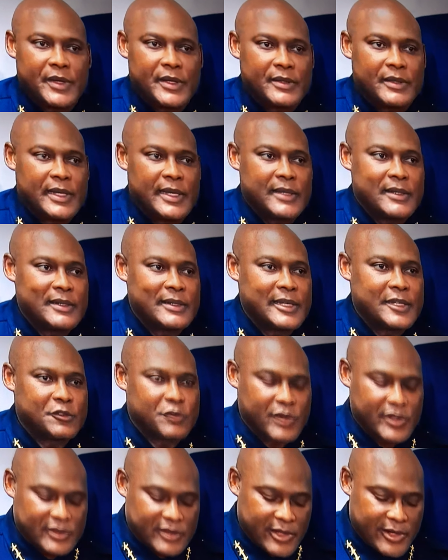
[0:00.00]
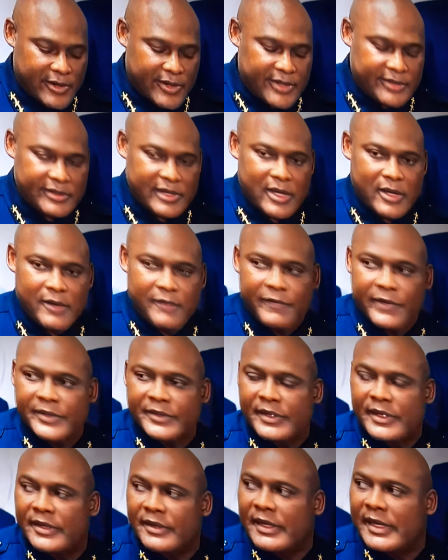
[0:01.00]
and then the district attorney's
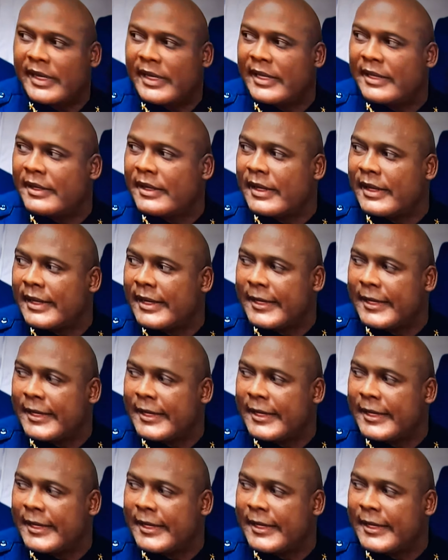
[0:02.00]
office, and then